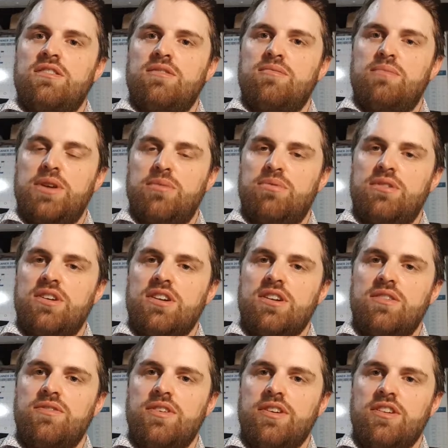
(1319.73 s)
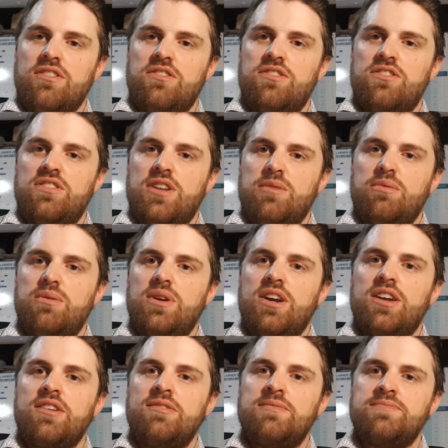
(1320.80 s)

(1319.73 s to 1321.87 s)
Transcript: be productive, I've got to step away